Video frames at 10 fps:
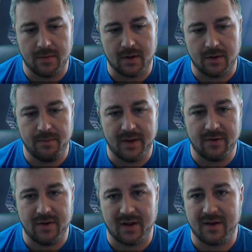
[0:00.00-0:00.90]
can be
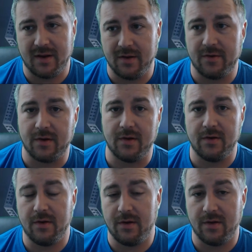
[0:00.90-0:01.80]
interesting because you can do
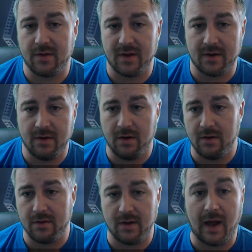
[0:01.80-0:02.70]
your
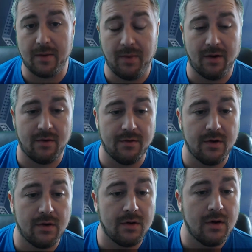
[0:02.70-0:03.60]
signals and barrel roll.